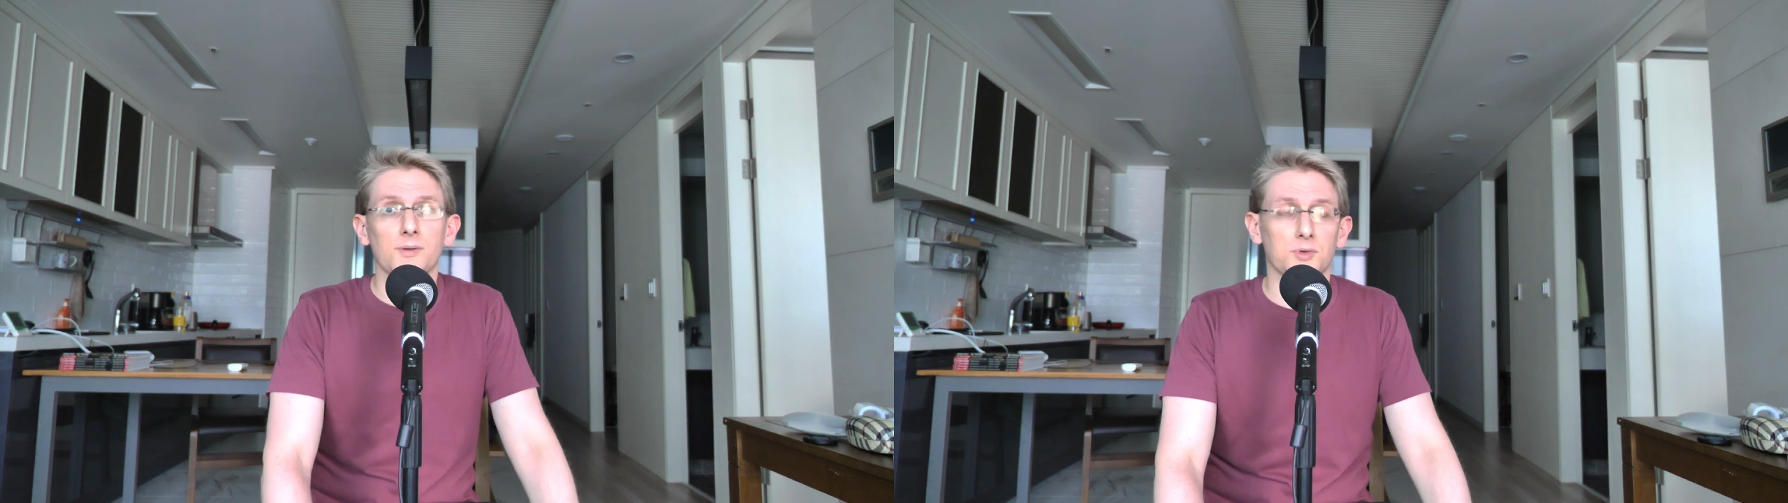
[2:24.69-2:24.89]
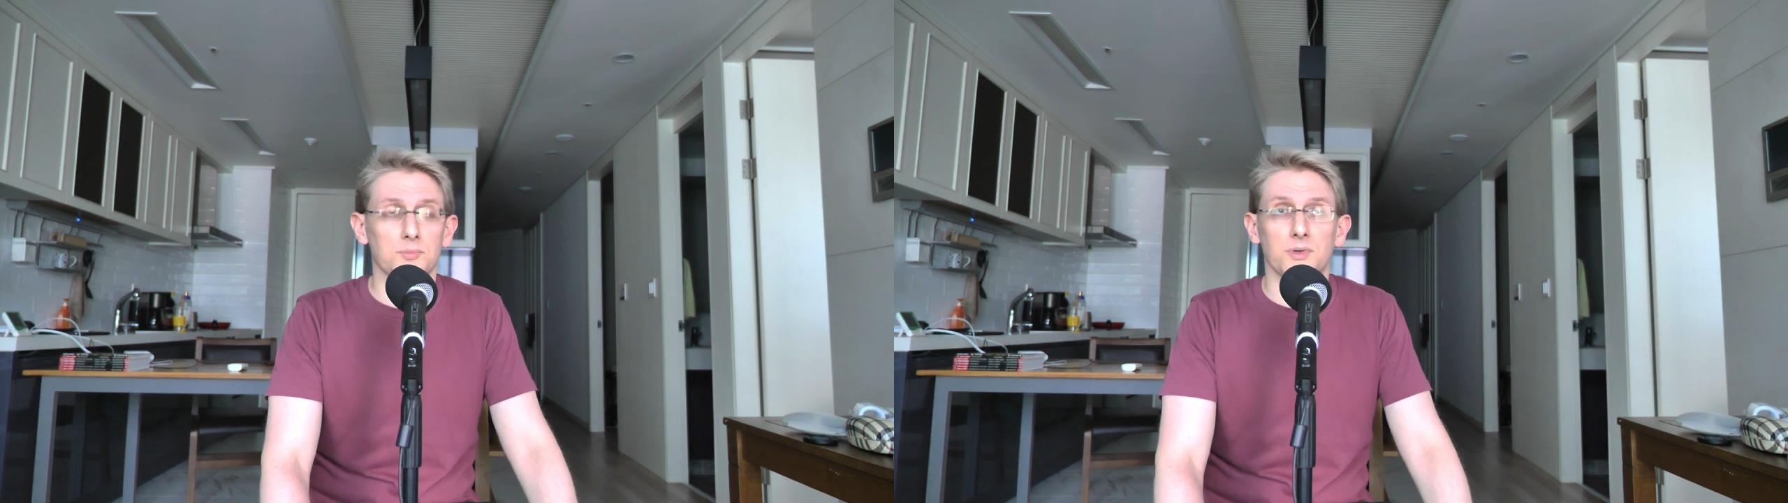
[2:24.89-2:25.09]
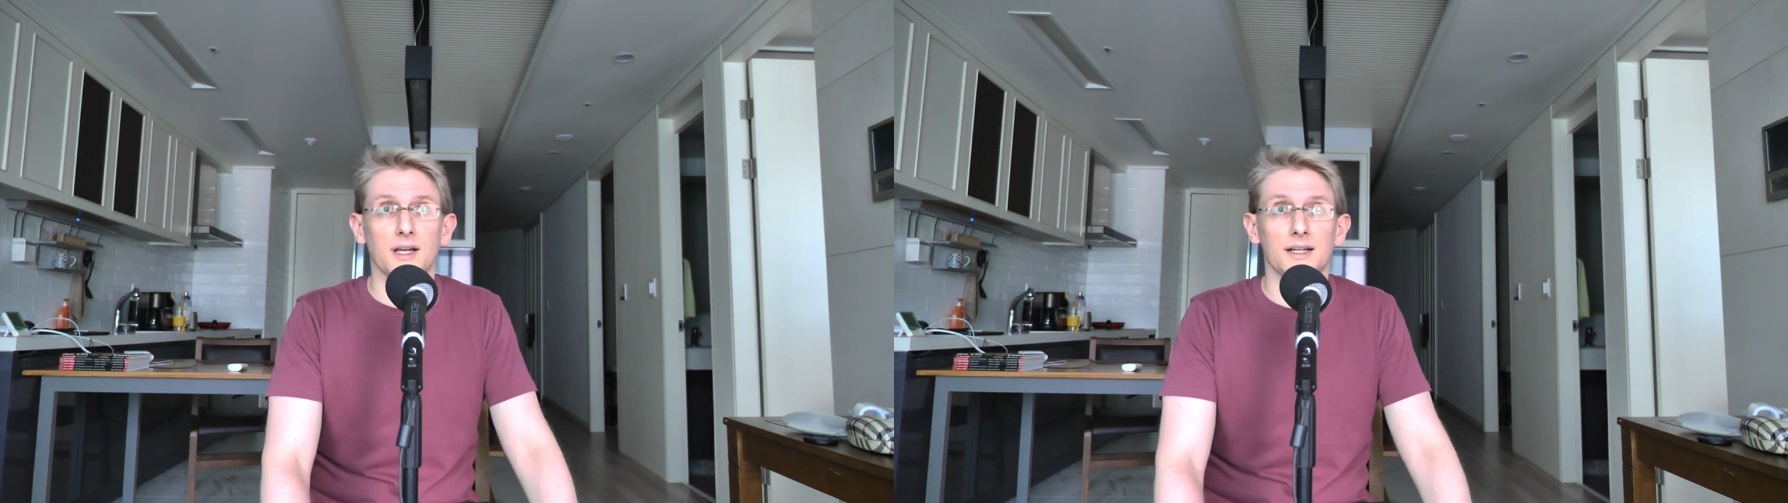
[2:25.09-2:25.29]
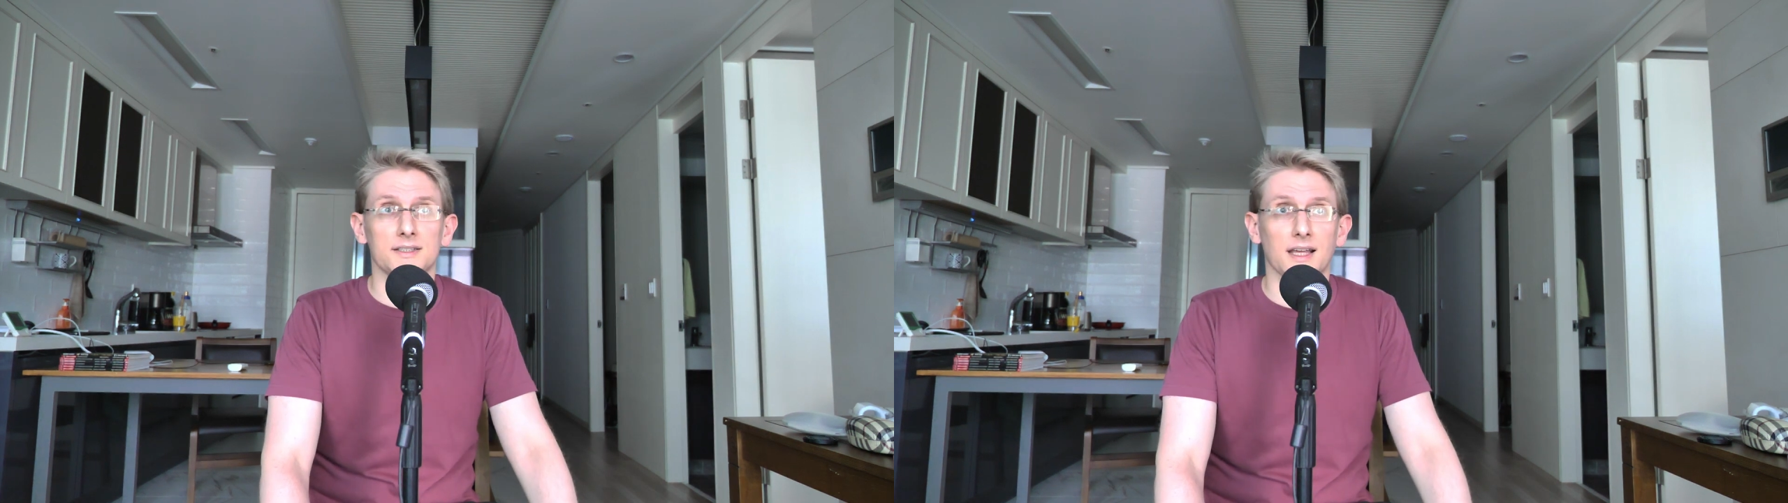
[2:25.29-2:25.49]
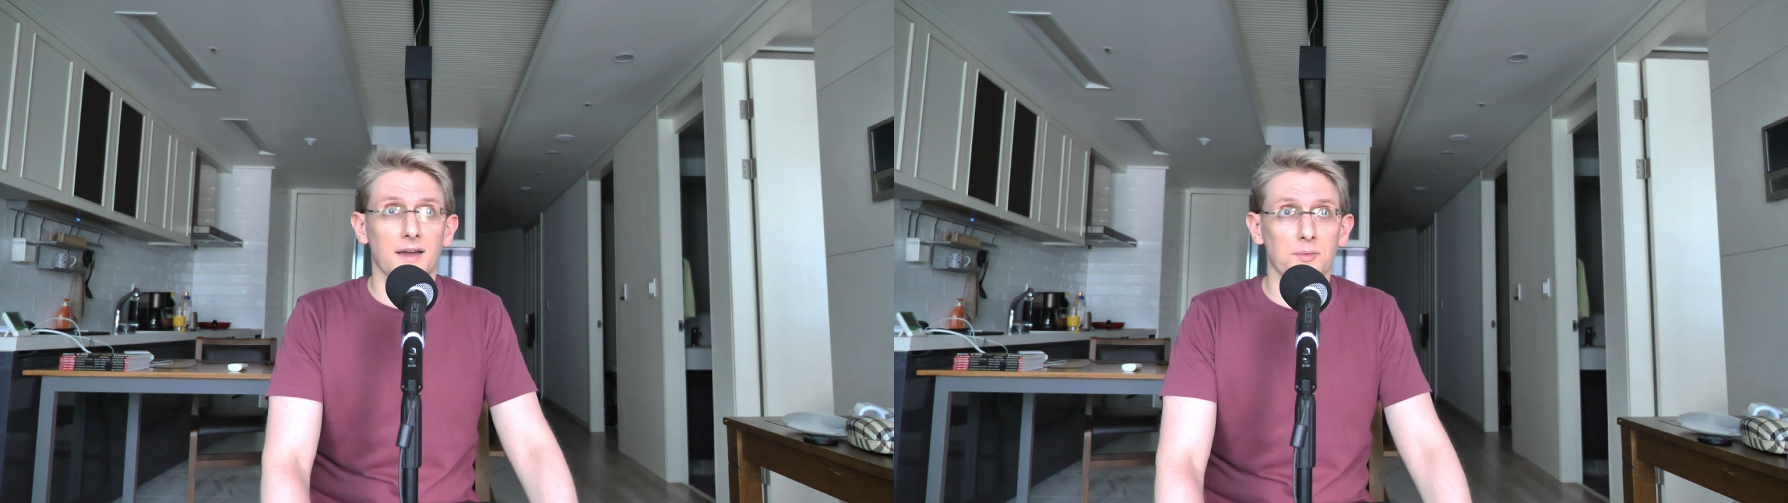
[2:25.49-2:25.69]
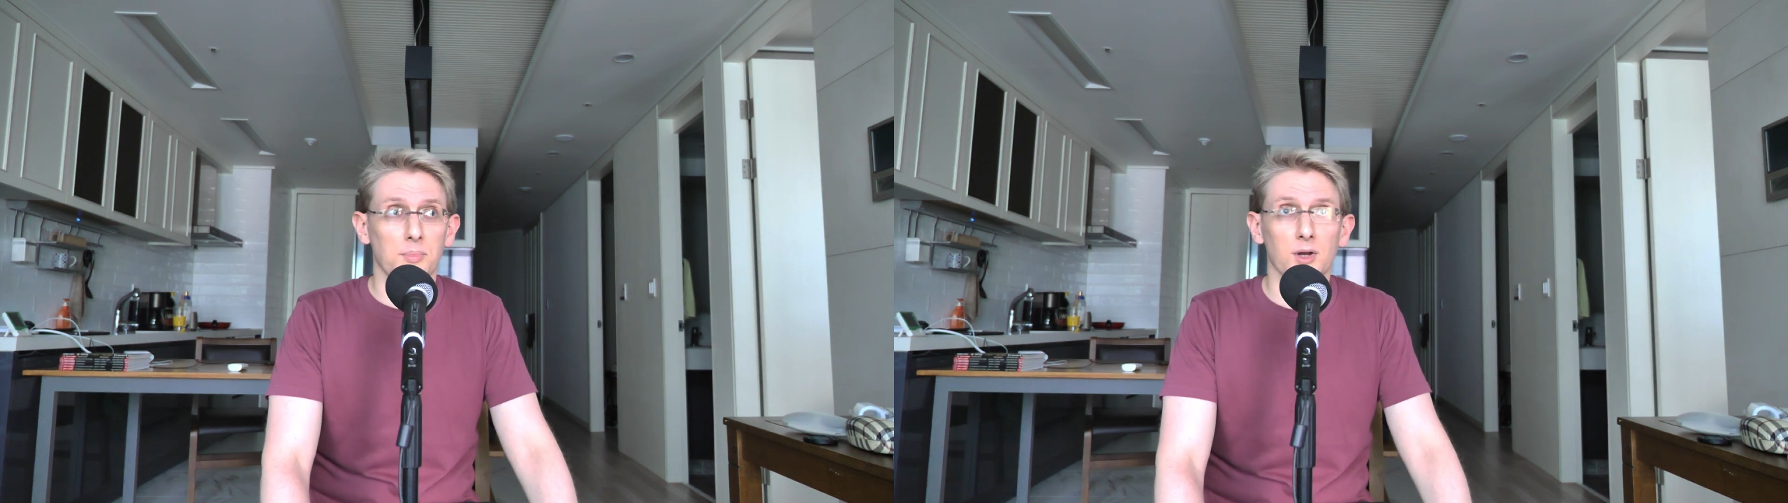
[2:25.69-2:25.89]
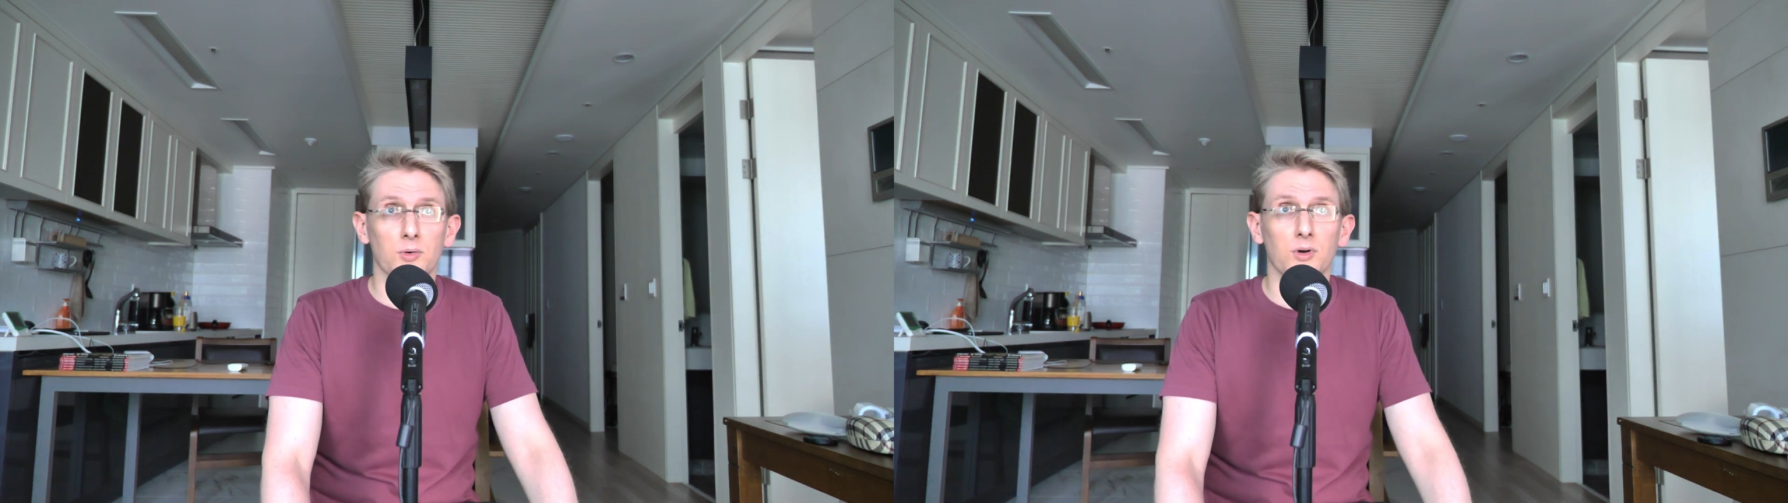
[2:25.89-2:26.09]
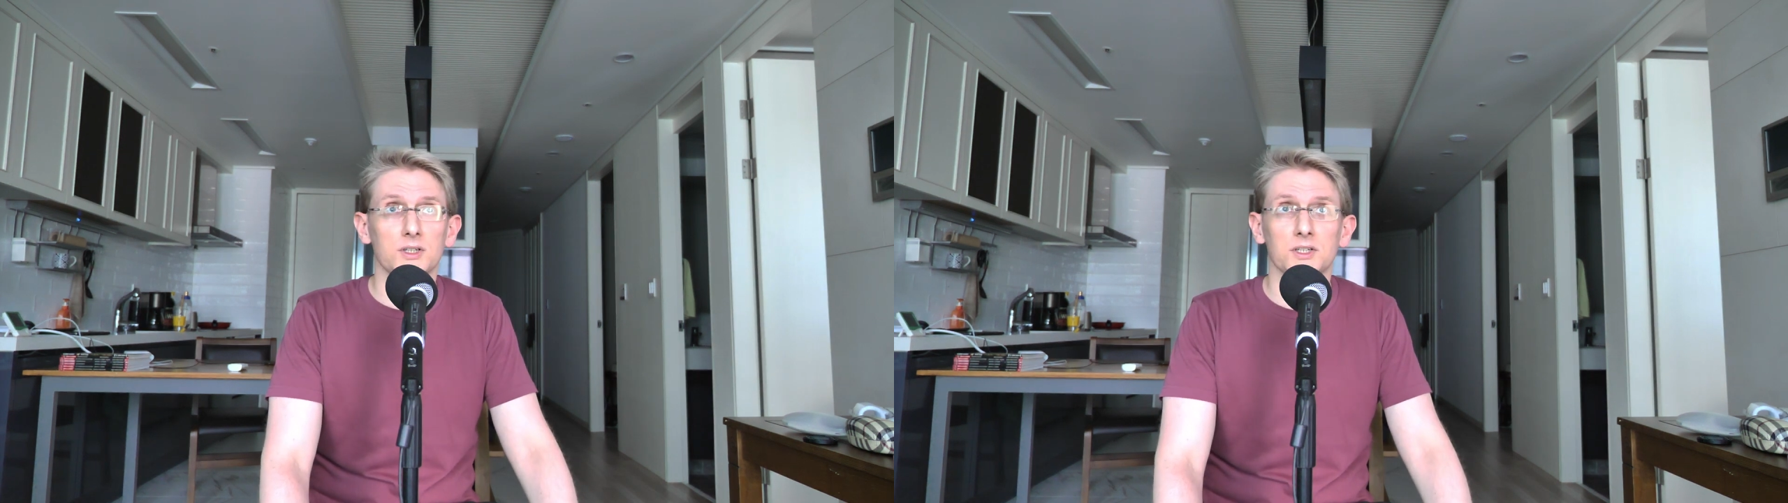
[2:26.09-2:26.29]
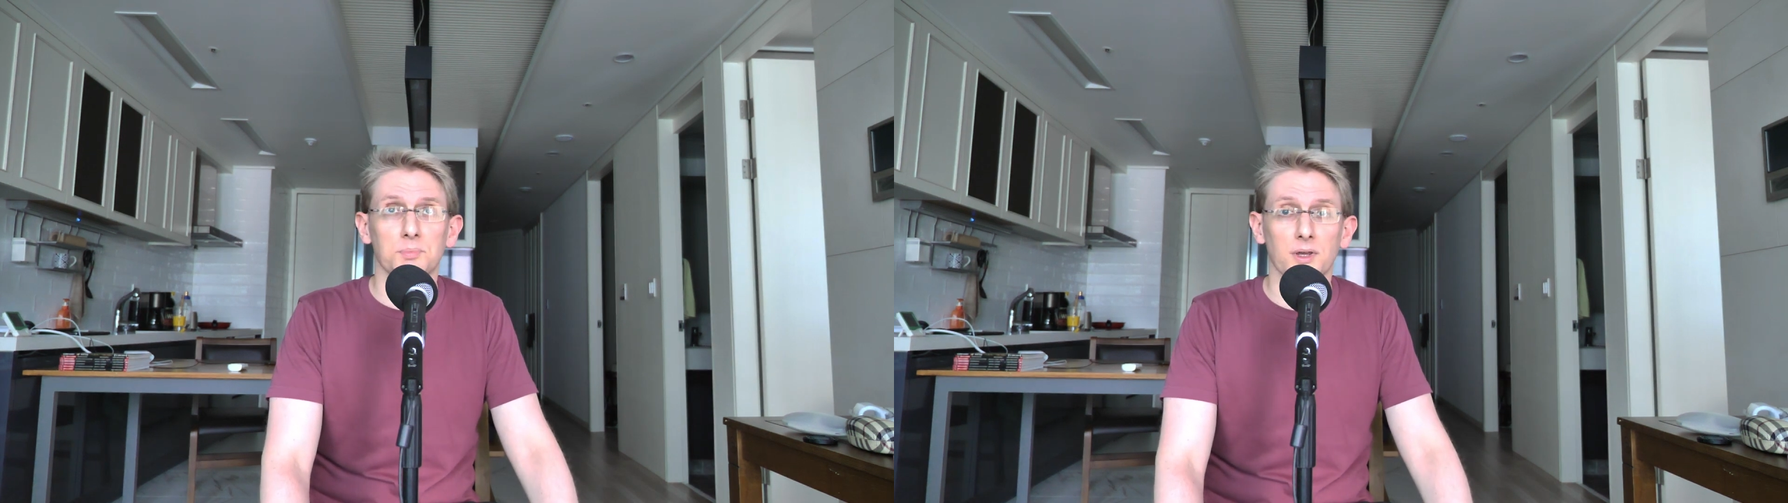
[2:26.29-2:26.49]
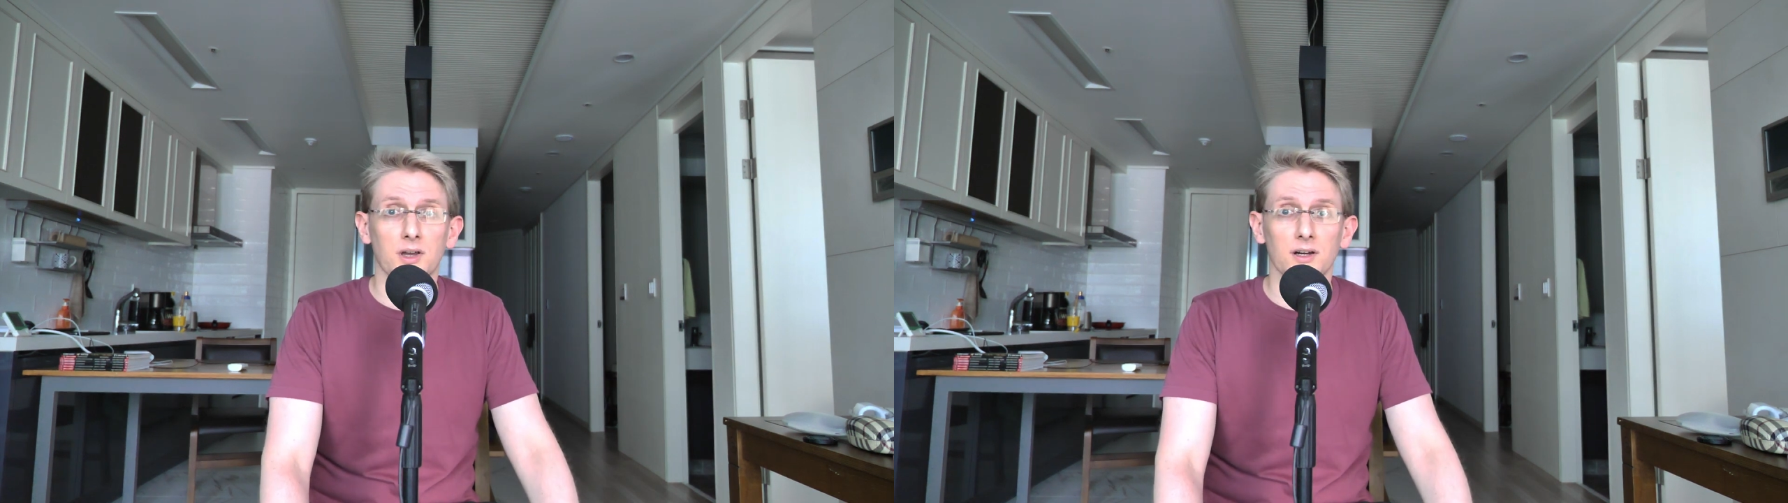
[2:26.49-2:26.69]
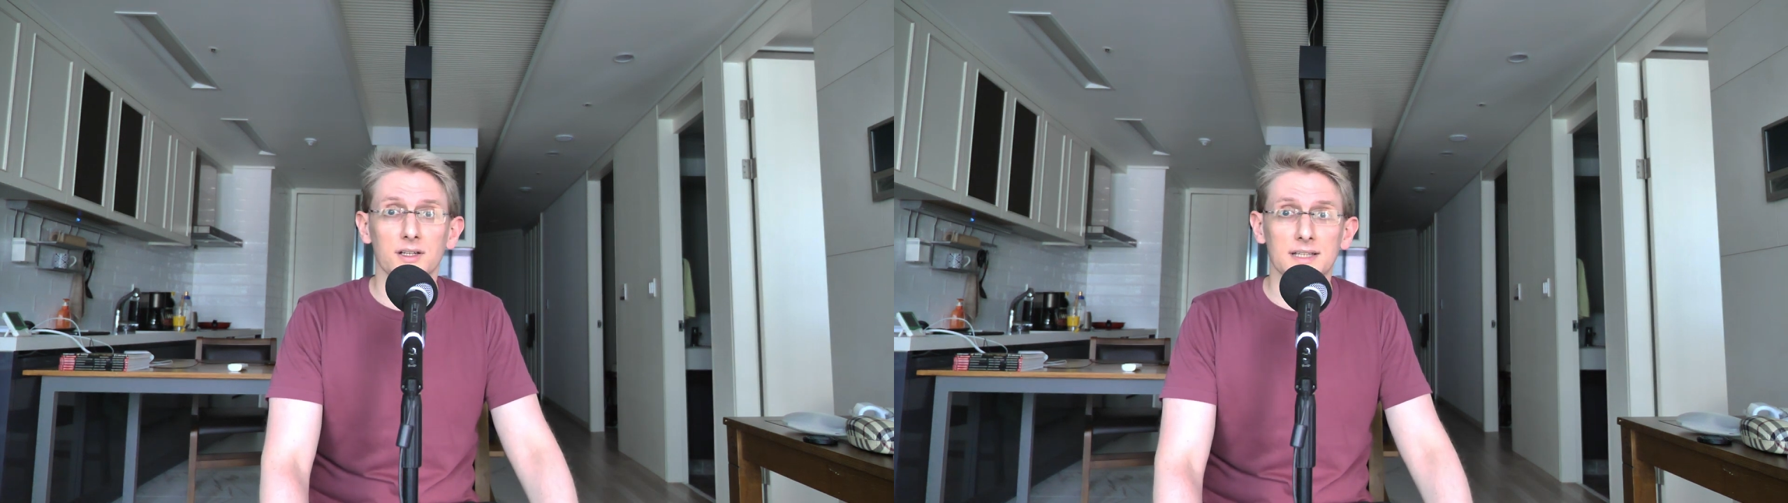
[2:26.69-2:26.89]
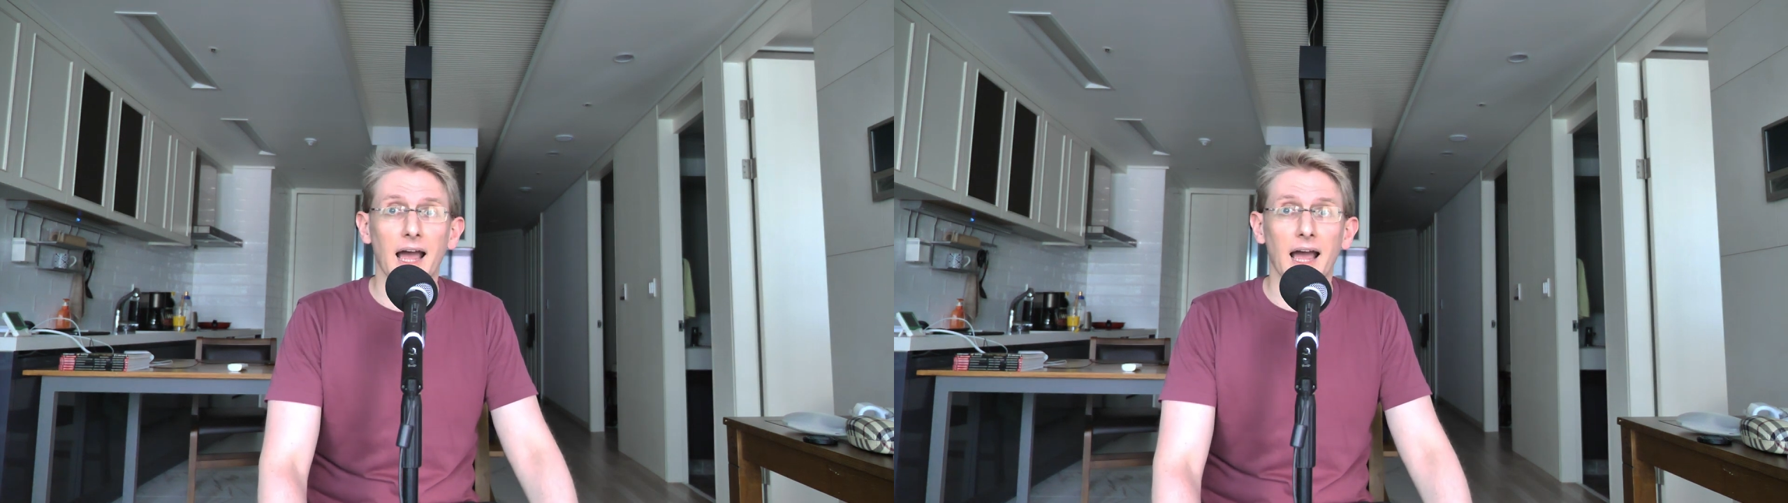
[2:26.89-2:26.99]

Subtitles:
it would be nice to have a bigger one just because,